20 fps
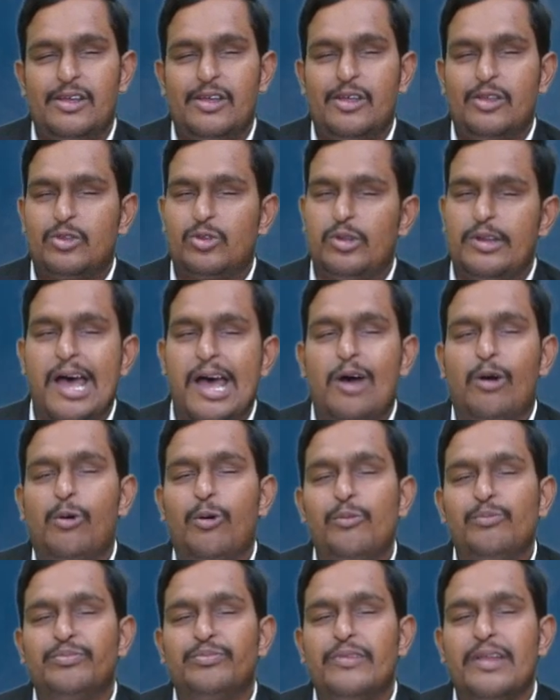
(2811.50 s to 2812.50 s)
So
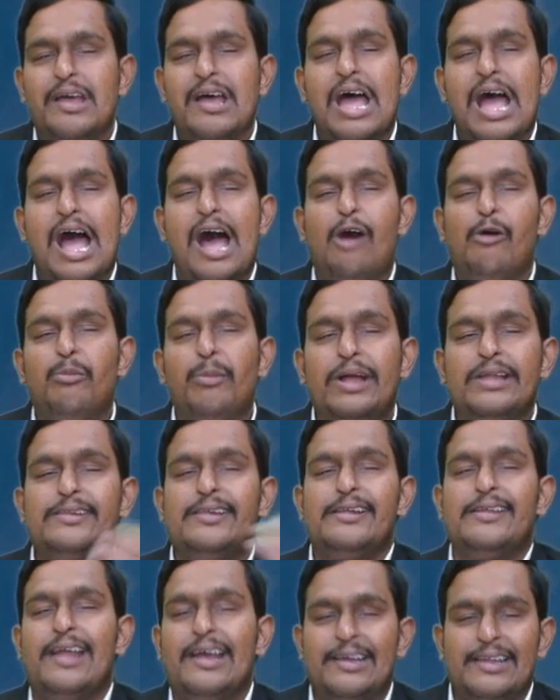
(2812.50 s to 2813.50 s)
now, how much
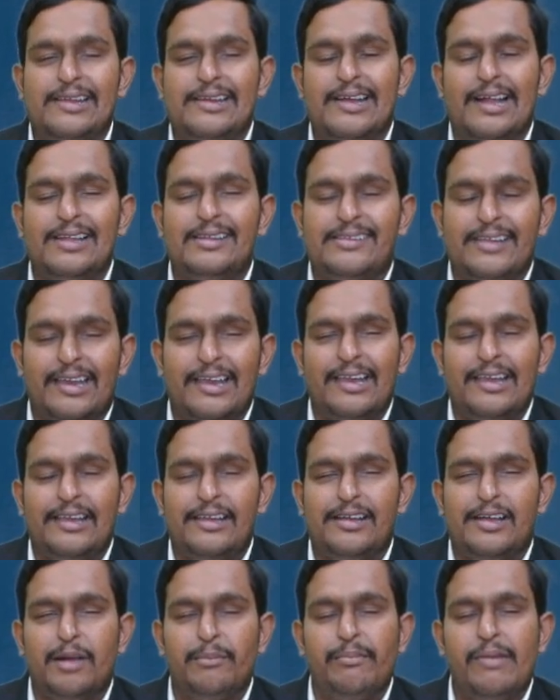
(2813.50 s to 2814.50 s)
is agricultural
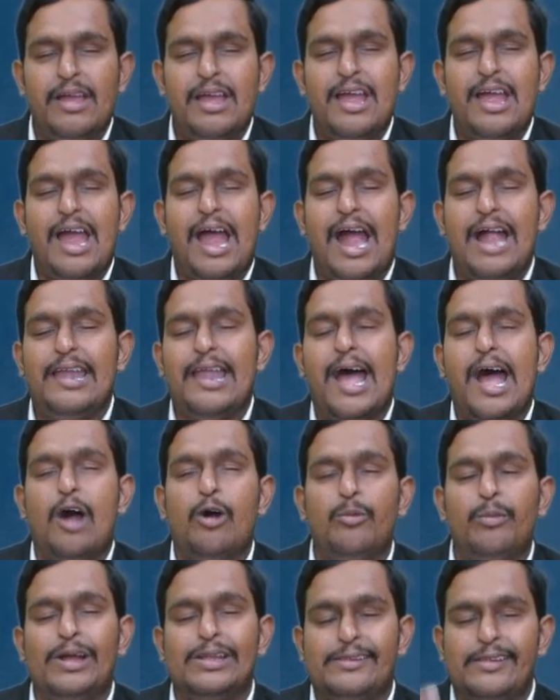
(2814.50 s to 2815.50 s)
income and
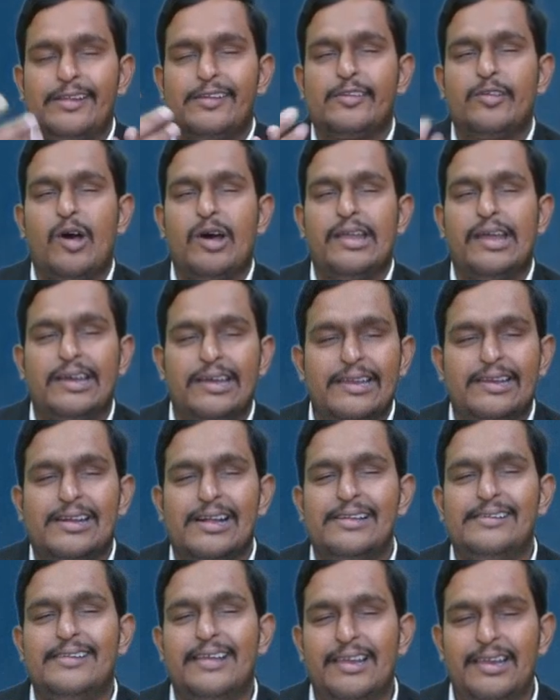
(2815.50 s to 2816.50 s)
how much is
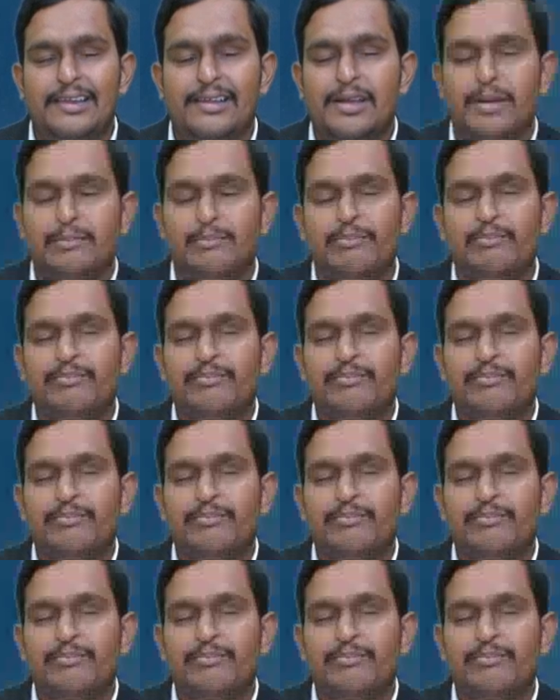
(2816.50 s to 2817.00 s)
non-agricultural income?